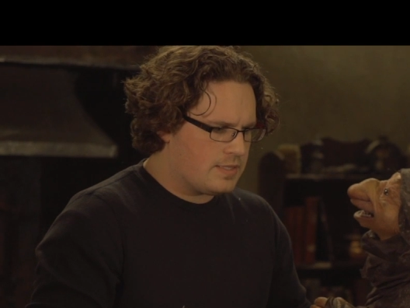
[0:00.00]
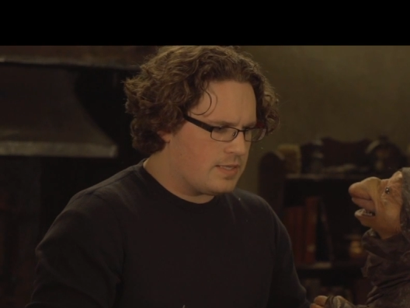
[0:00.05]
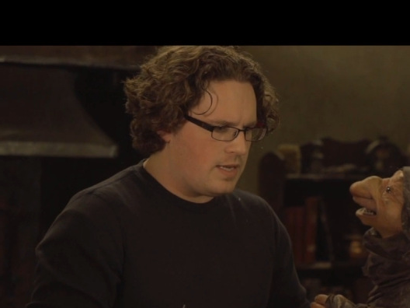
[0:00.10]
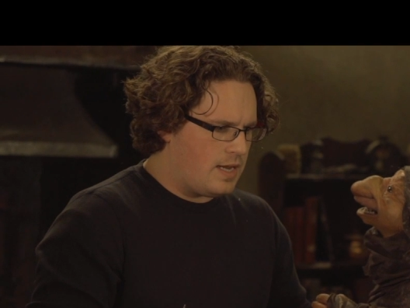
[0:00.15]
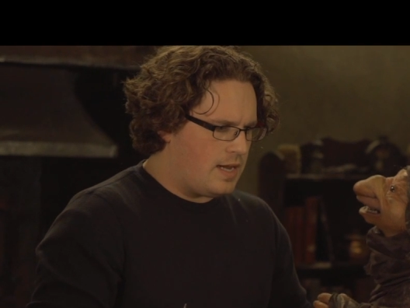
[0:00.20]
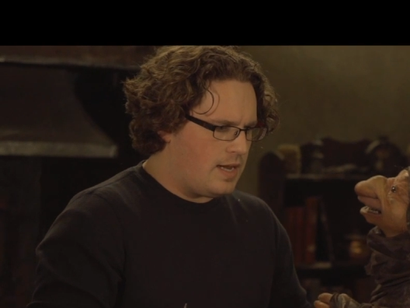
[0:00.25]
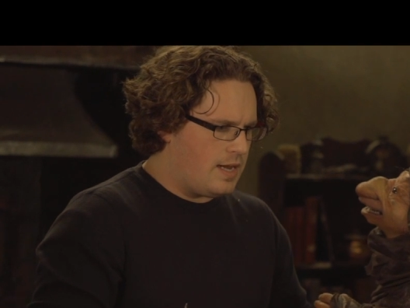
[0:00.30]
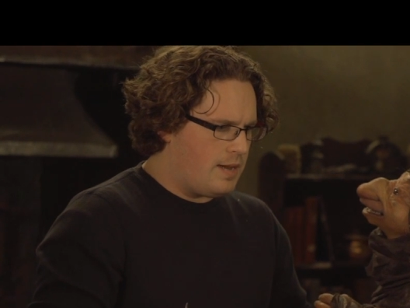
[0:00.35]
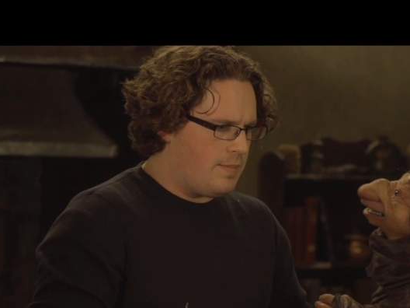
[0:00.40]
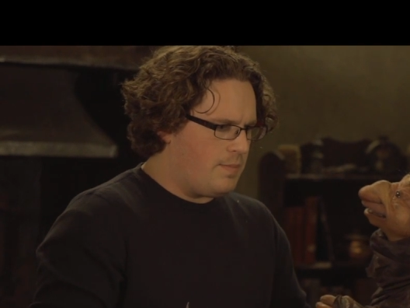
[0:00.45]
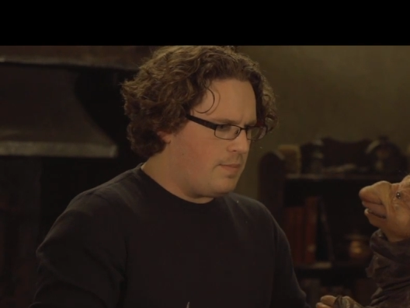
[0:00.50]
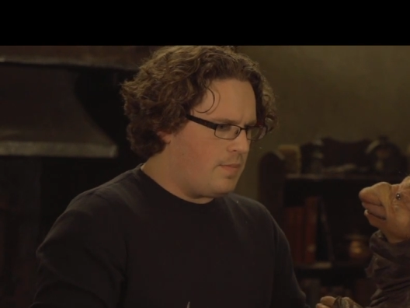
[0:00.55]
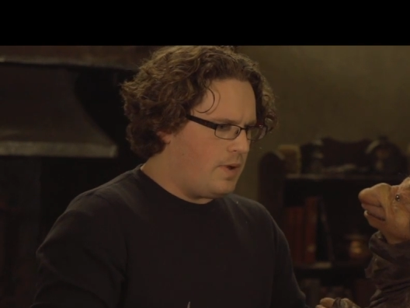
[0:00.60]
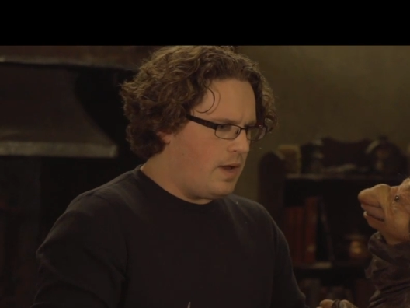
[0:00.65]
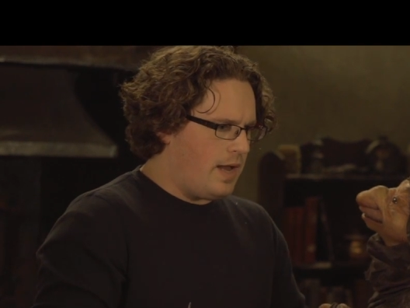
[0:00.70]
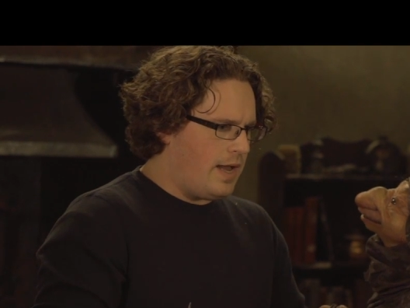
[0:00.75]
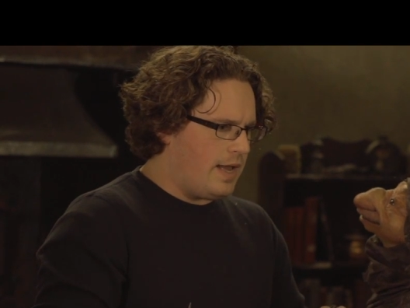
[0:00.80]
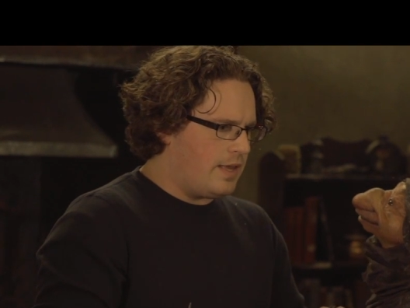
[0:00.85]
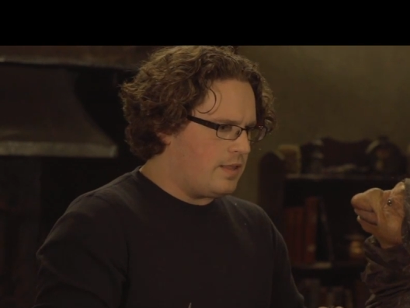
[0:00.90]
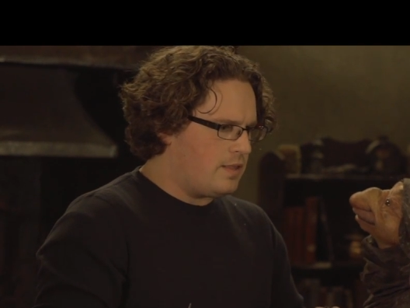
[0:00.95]
Mm.
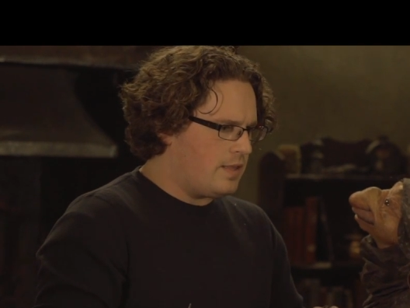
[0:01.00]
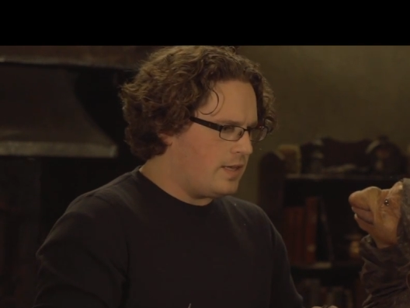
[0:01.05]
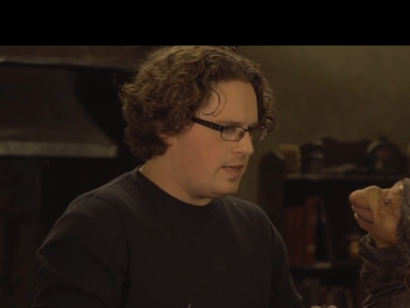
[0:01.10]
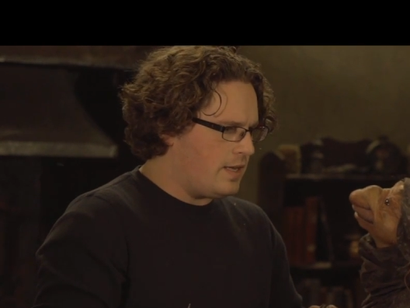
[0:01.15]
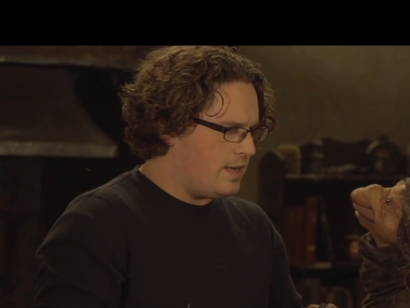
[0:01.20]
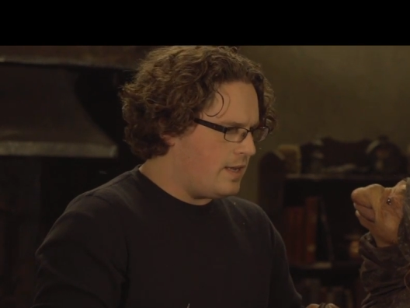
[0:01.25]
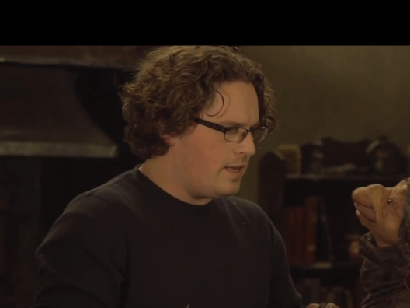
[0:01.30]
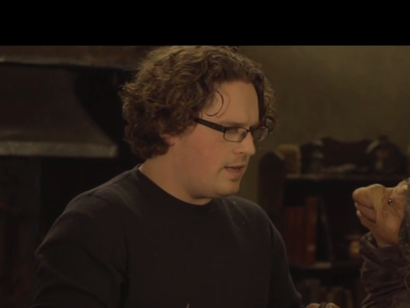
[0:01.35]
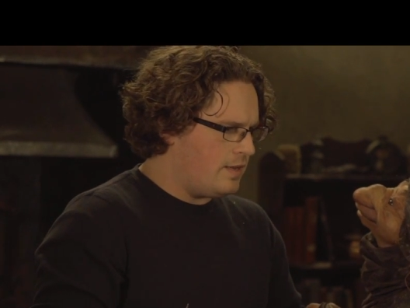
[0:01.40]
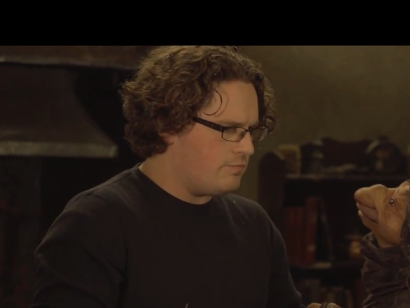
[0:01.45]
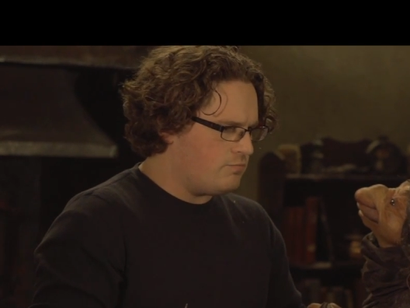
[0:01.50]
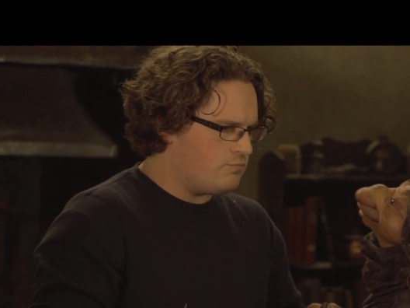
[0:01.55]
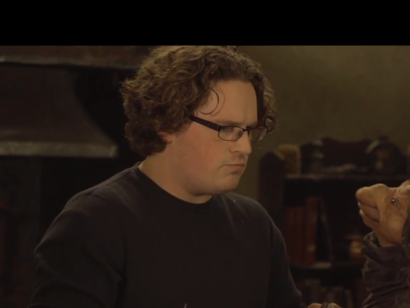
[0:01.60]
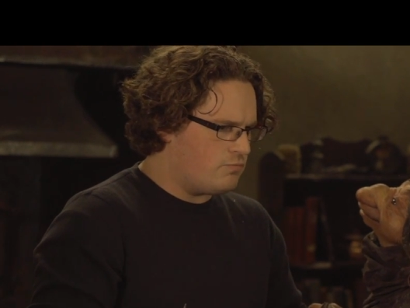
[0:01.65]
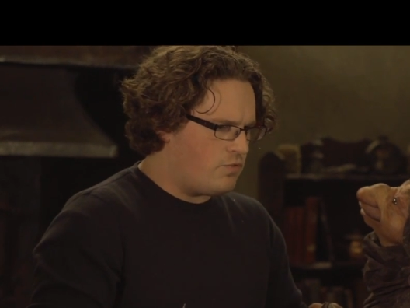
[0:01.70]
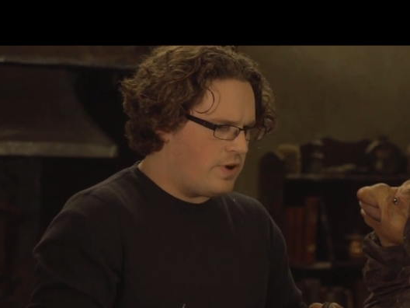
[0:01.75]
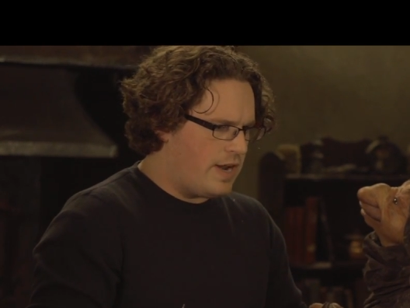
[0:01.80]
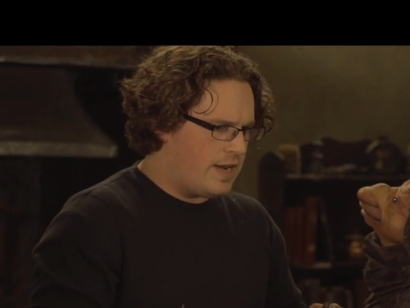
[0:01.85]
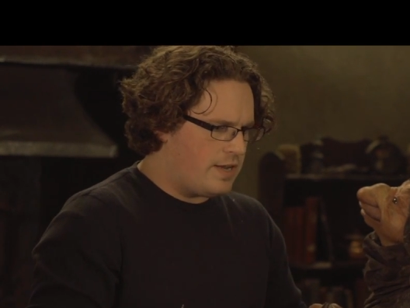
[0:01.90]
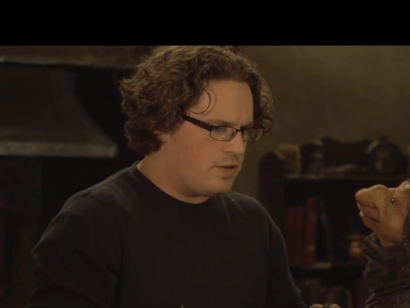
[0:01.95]
I think I
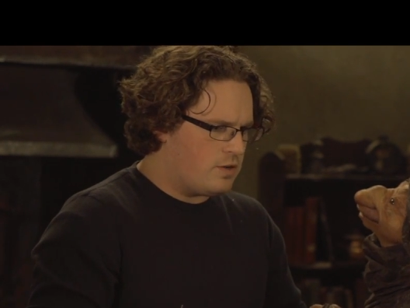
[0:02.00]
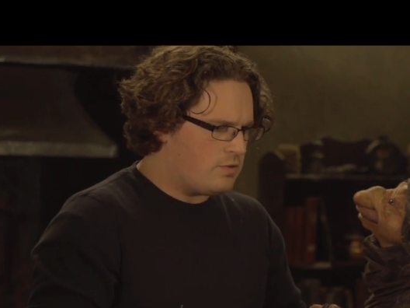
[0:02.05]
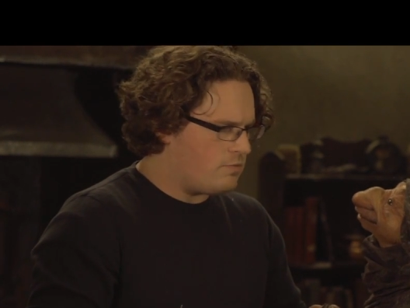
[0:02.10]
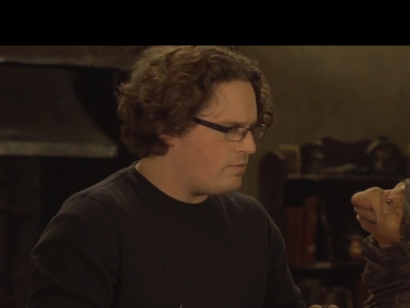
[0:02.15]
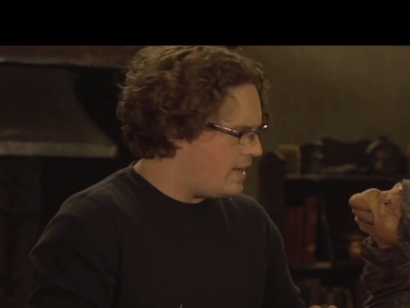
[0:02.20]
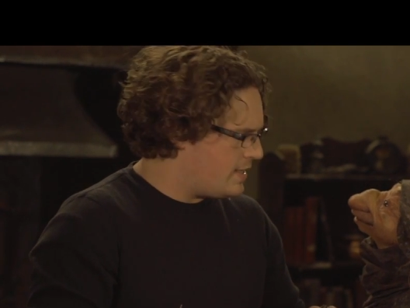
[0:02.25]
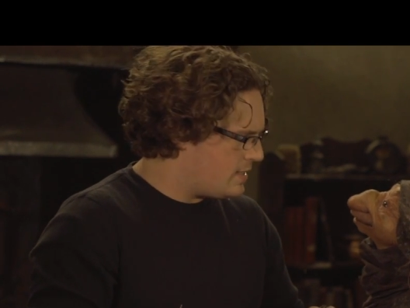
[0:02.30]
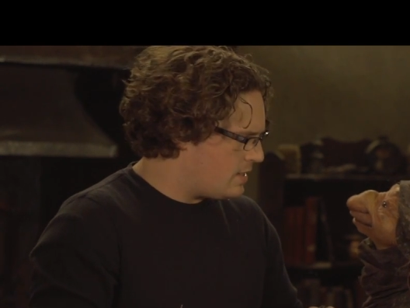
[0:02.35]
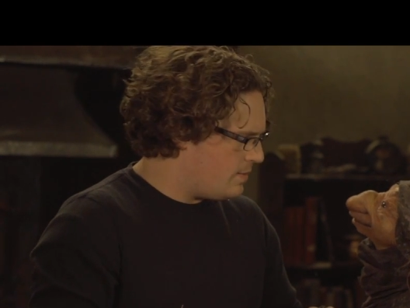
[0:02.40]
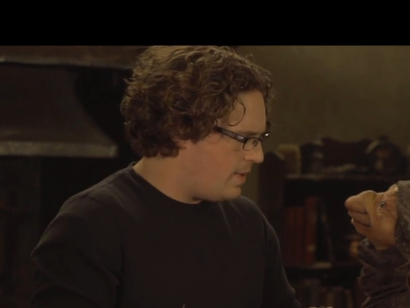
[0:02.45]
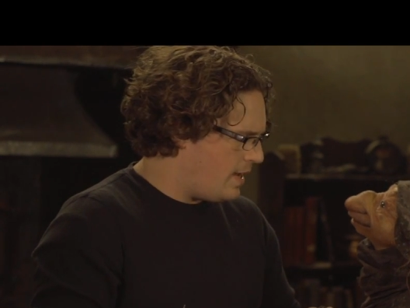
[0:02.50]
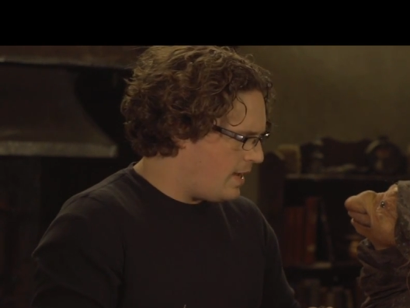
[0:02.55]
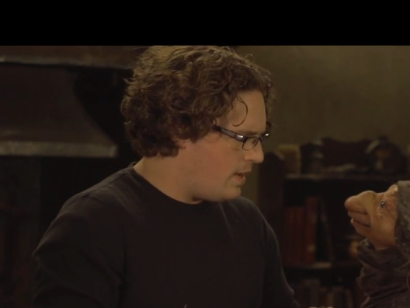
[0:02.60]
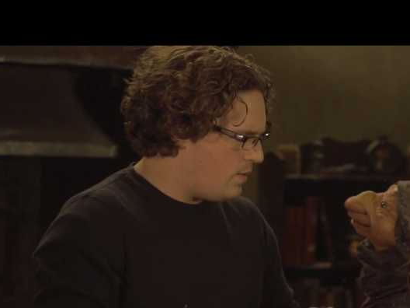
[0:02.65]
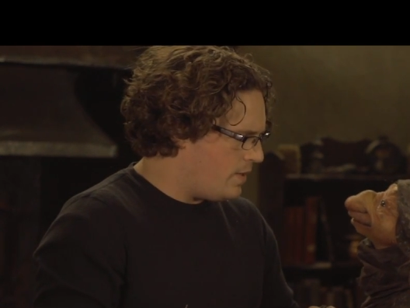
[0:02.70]
read in your resume